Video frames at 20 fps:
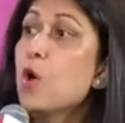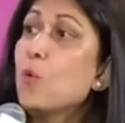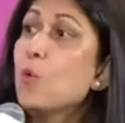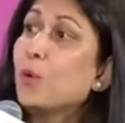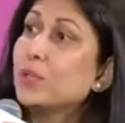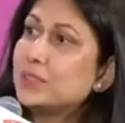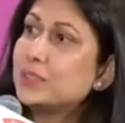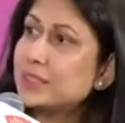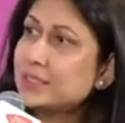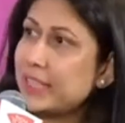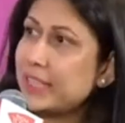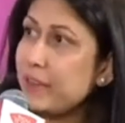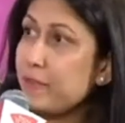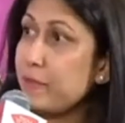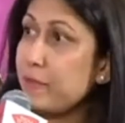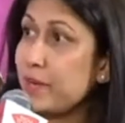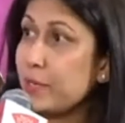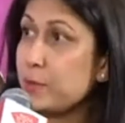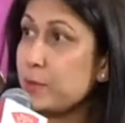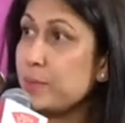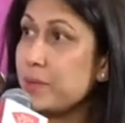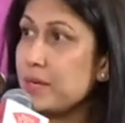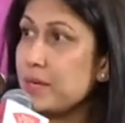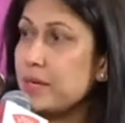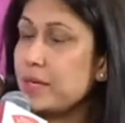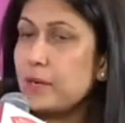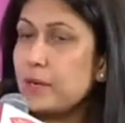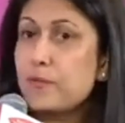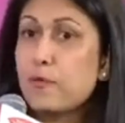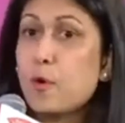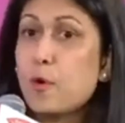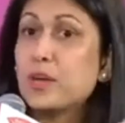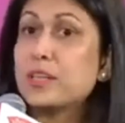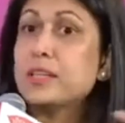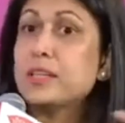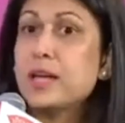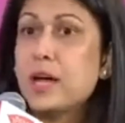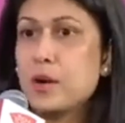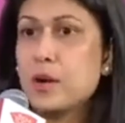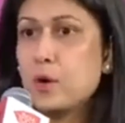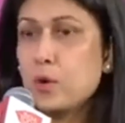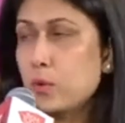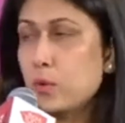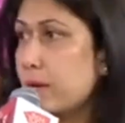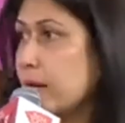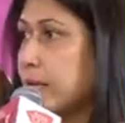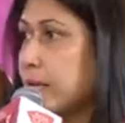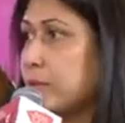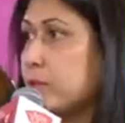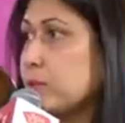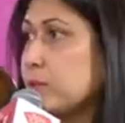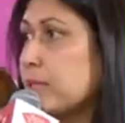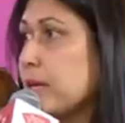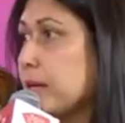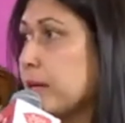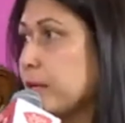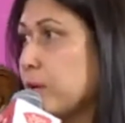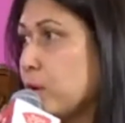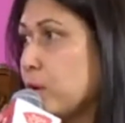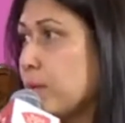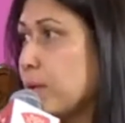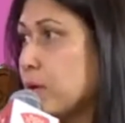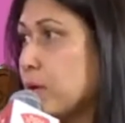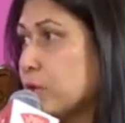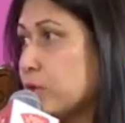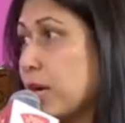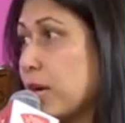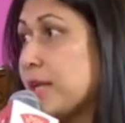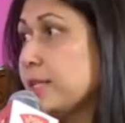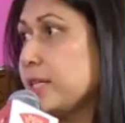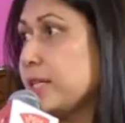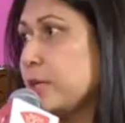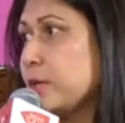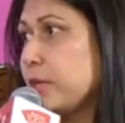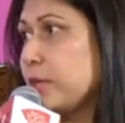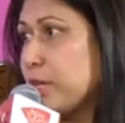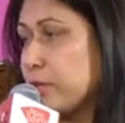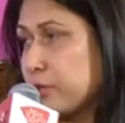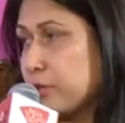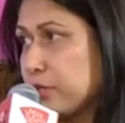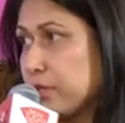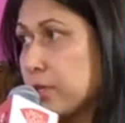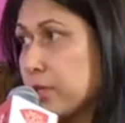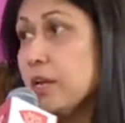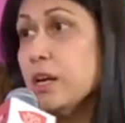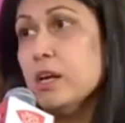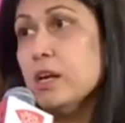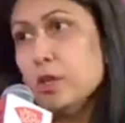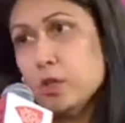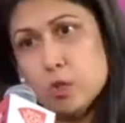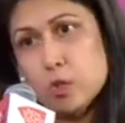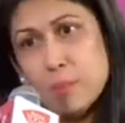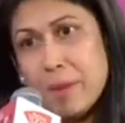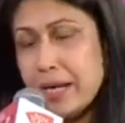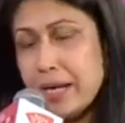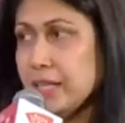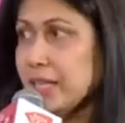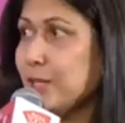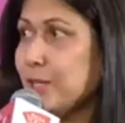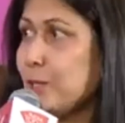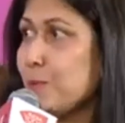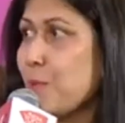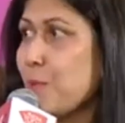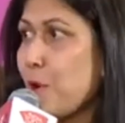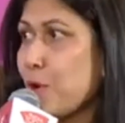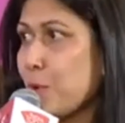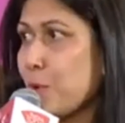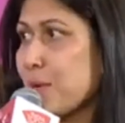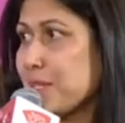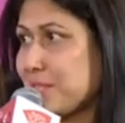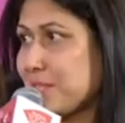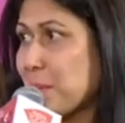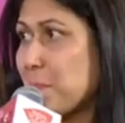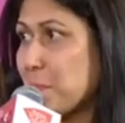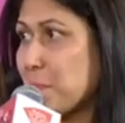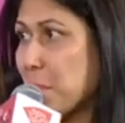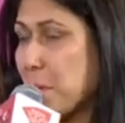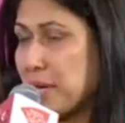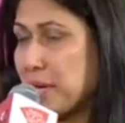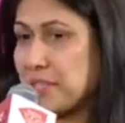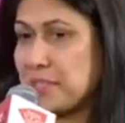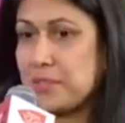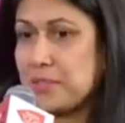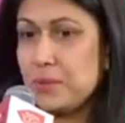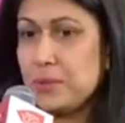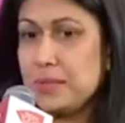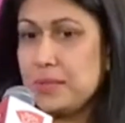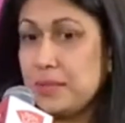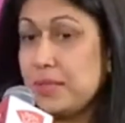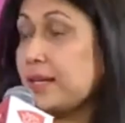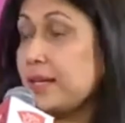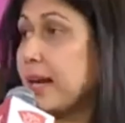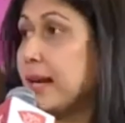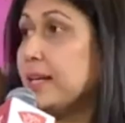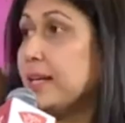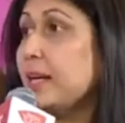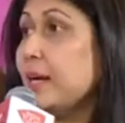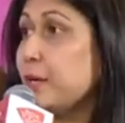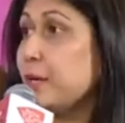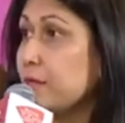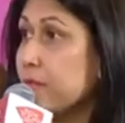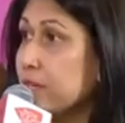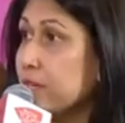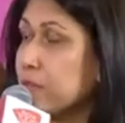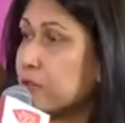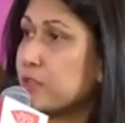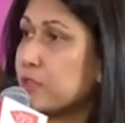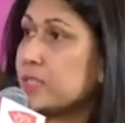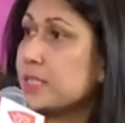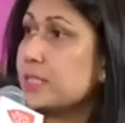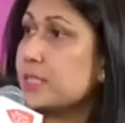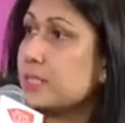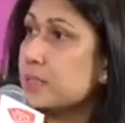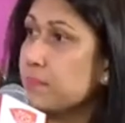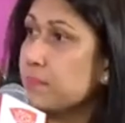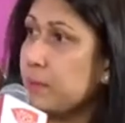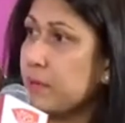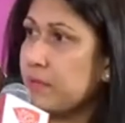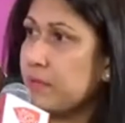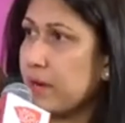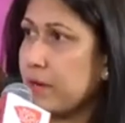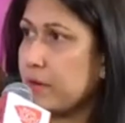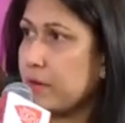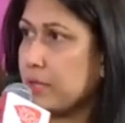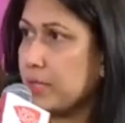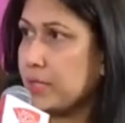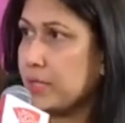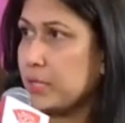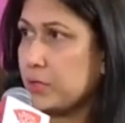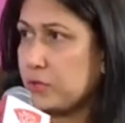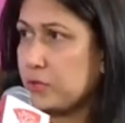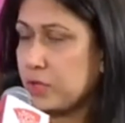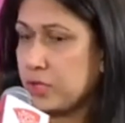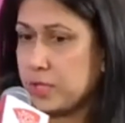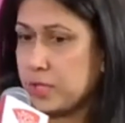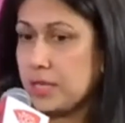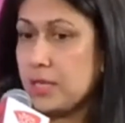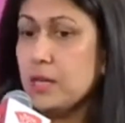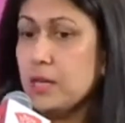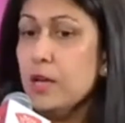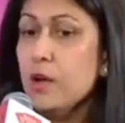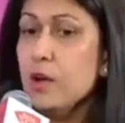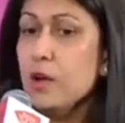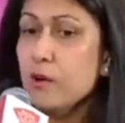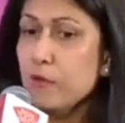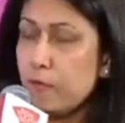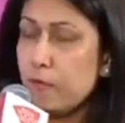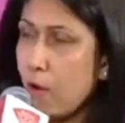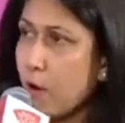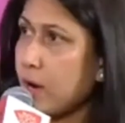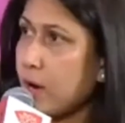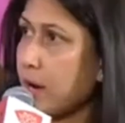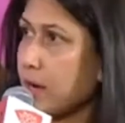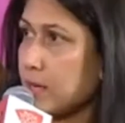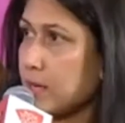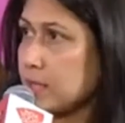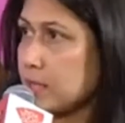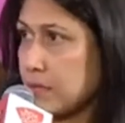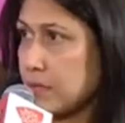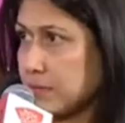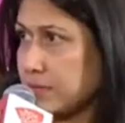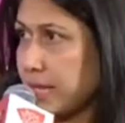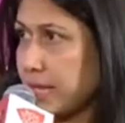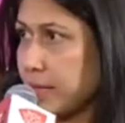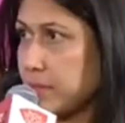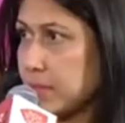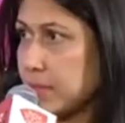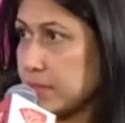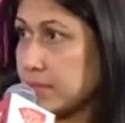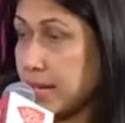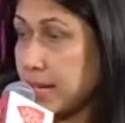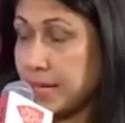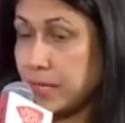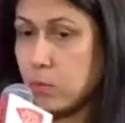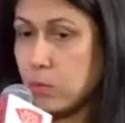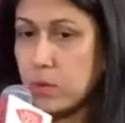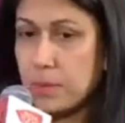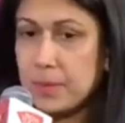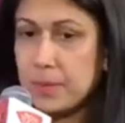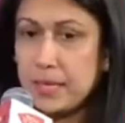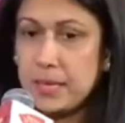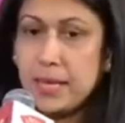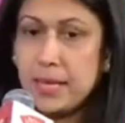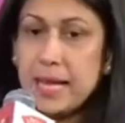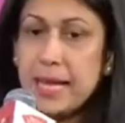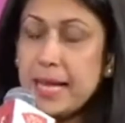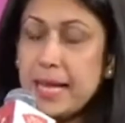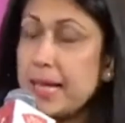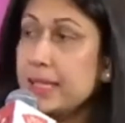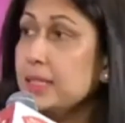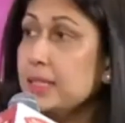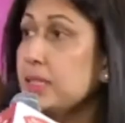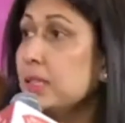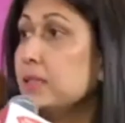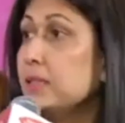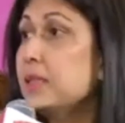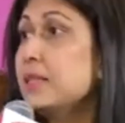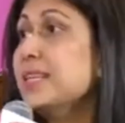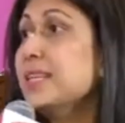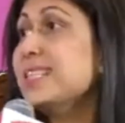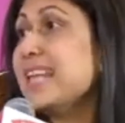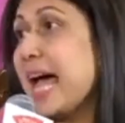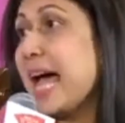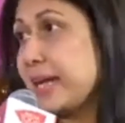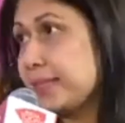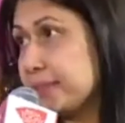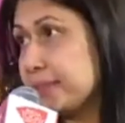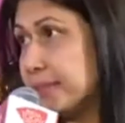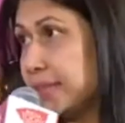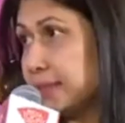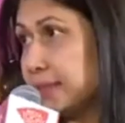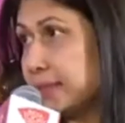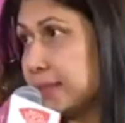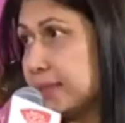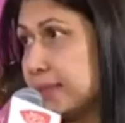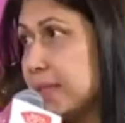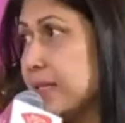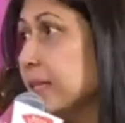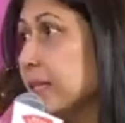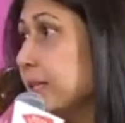What's a safe way to build it? For the unknown, like you said, about child's education, you might need to borrow at some point. So the right kind of literacy, simplified literacy for underserved segments like women. And the third is access.